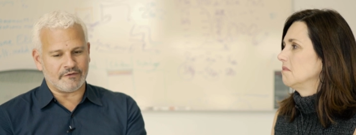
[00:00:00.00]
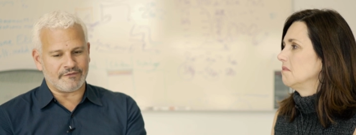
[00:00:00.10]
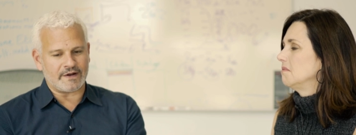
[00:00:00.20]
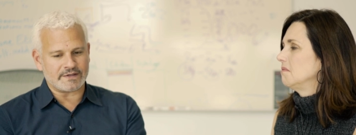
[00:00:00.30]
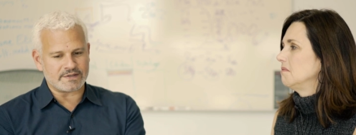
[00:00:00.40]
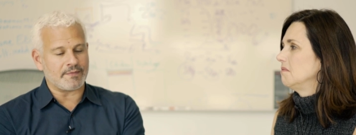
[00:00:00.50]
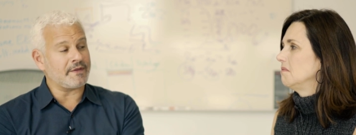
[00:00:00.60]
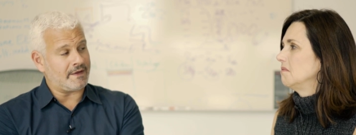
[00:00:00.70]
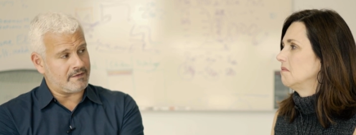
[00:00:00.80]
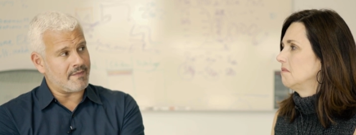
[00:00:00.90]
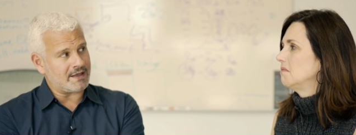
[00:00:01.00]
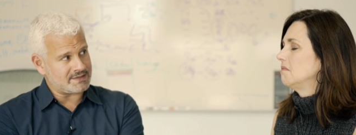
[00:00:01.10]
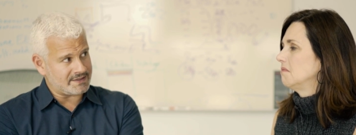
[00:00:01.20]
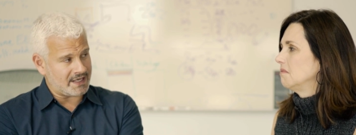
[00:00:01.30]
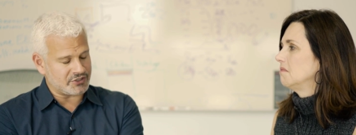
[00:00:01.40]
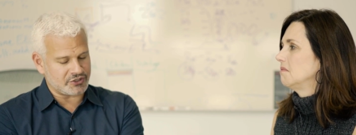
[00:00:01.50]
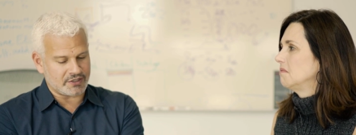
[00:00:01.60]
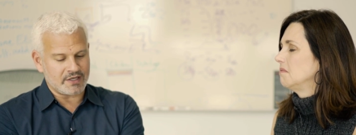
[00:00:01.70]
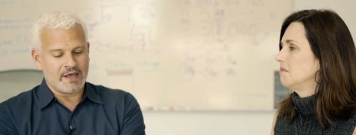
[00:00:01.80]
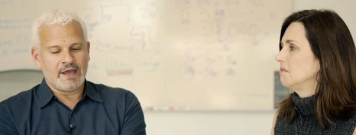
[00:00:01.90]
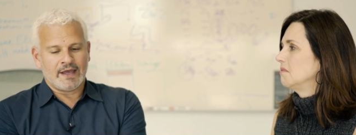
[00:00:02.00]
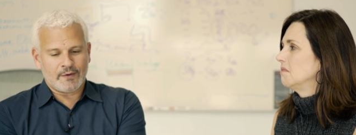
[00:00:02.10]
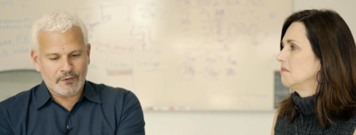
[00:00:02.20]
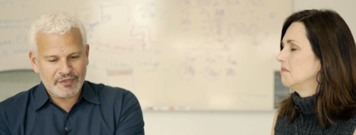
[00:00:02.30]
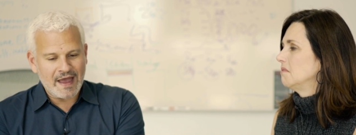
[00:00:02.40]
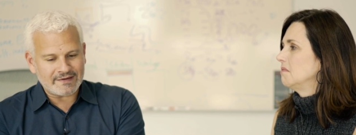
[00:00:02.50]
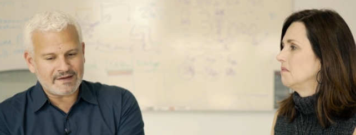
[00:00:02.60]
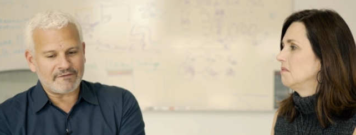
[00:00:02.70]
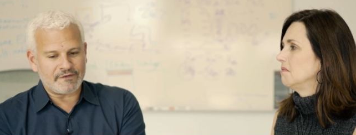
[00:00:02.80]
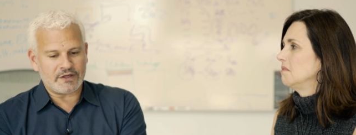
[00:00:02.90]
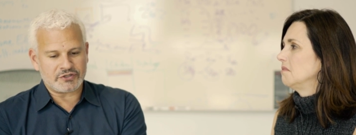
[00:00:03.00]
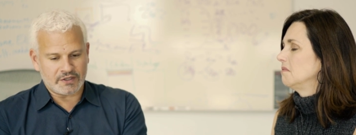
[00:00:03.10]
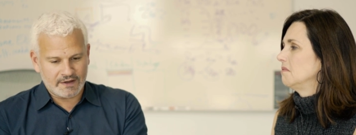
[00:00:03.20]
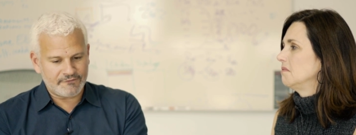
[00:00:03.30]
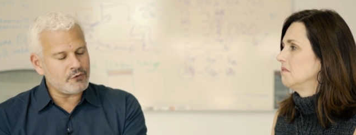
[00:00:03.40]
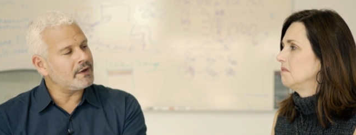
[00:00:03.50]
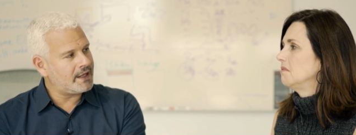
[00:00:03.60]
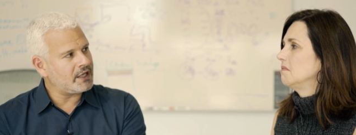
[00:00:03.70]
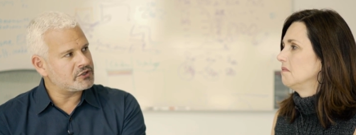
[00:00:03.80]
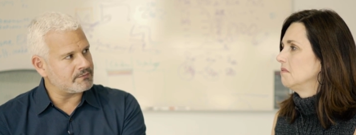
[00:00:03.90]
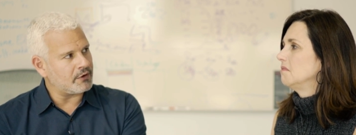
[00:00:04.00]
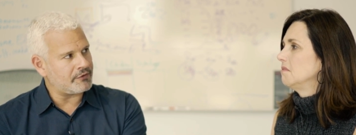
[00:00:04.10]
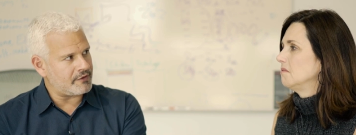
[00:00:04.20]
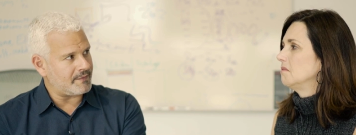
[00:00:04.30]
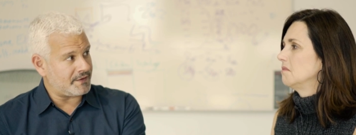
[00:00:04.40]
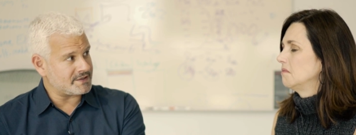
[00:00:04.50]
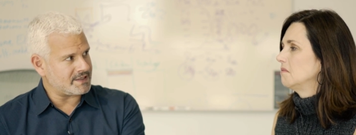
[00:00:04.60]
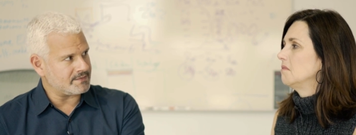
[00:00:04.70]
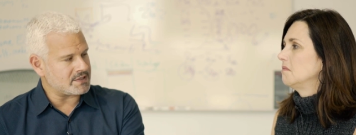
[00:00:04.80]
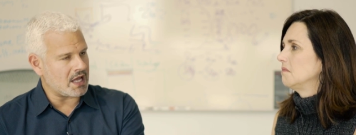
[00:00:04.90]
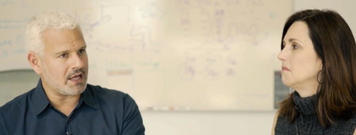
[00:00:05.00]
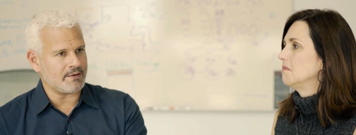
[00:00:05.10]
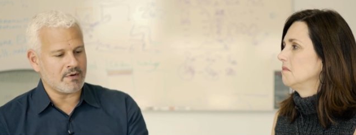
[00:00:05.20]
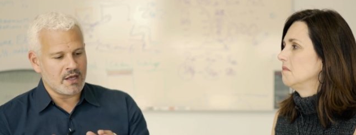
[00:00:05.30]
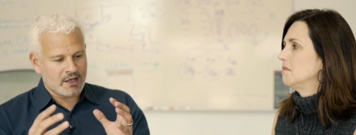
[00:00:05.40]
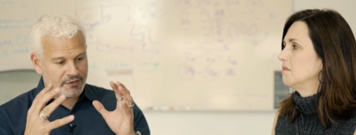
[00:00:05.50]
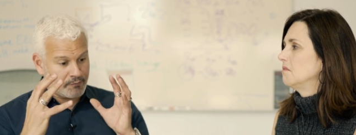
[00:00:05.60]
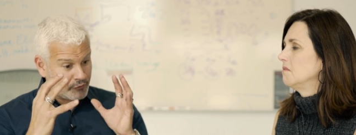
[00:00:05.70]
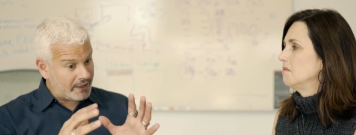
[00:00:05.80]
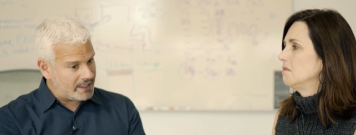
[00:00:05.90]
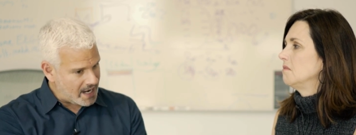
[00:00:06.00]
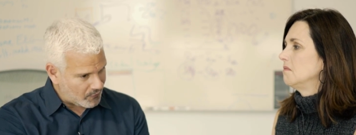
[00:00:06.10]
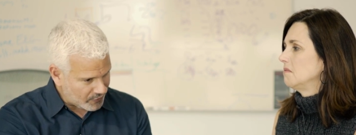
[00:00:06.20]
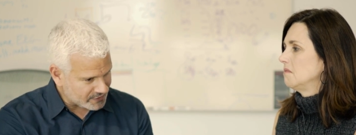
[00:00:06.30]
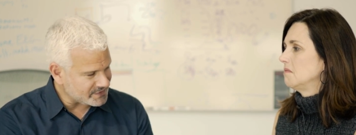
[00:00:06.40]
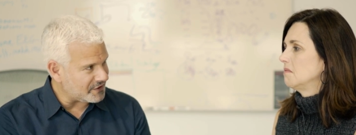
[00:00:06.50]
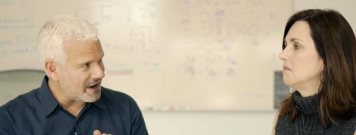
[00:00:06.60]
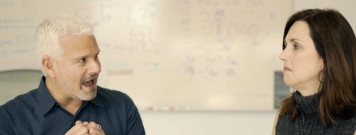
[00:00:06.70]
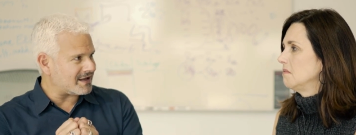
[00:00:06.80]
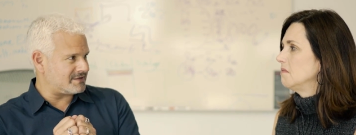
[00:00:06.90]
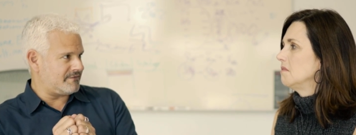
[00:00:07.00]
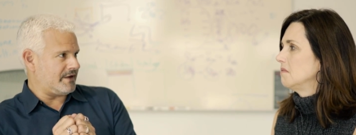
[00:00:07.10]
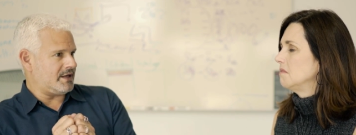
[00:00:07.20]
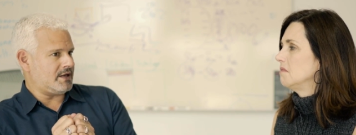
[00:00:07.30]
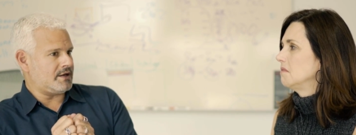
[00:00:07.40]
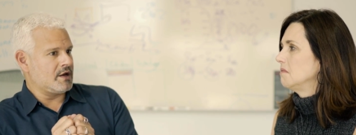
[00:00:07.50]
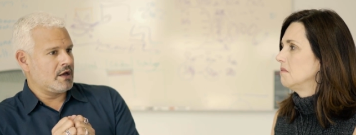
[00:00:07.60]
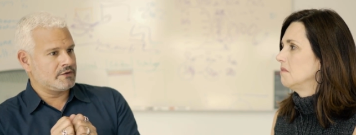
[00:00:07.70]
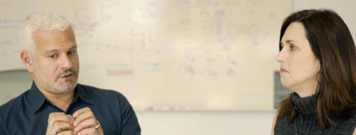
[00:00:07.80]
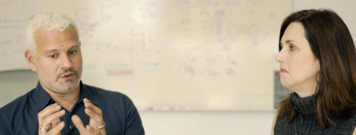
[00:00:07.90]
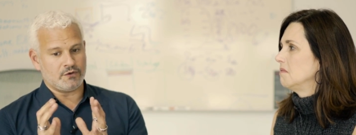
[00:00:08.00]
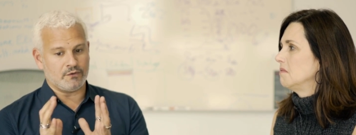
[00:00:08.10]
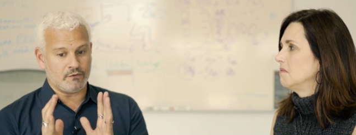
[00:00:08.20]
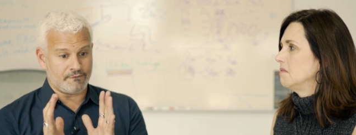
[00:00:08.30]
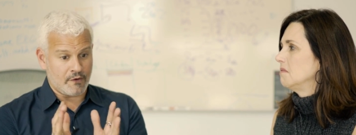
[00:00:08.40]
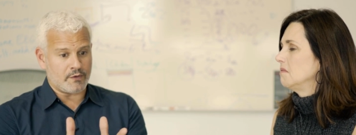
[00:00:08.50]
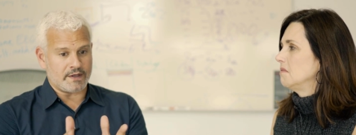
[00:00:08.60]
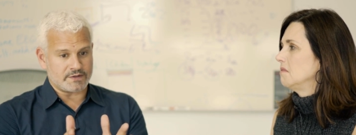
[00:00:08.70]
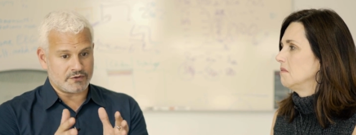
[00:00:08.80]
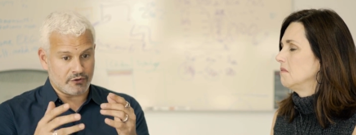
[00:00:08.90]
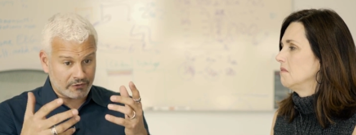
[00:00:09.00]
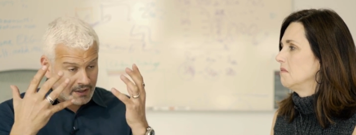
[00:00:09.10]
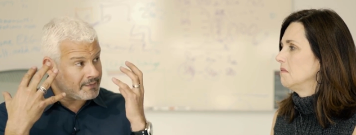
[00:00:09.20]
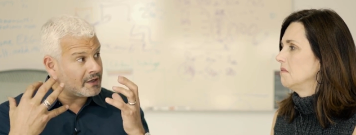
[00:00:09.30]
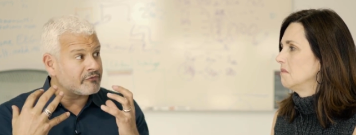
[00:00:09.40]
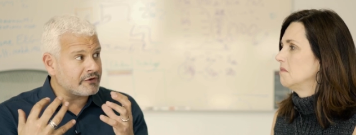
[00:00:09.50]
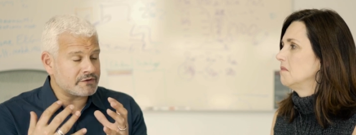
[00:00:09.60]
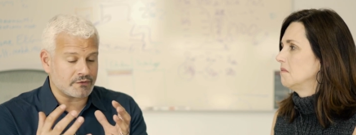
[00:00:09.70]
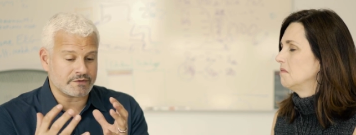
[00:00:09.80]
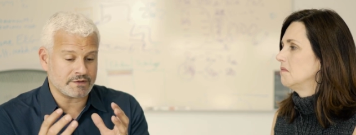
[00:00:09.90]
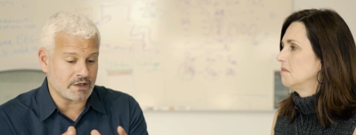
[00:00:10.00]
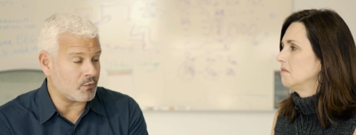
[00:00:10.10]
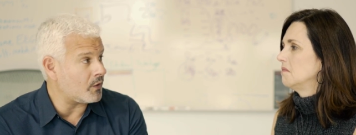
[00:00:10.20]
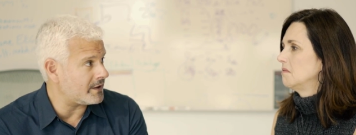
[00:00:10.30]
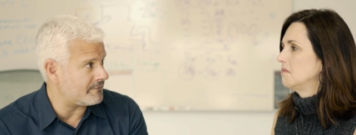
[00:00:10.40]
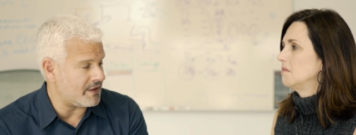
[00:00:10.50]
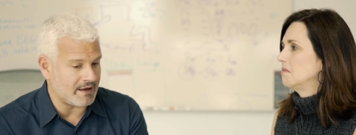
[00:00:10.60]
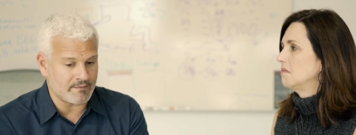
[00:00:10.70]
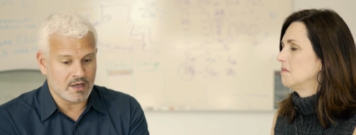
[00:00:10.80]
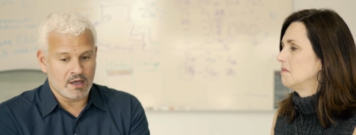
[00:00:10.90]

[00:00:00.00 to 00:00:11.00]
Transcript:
Speaker 1: are defined as something that demands attention. With that definition, if you engage in both of them at the same time, the brain networks that are activated to focus your limited resources on one of them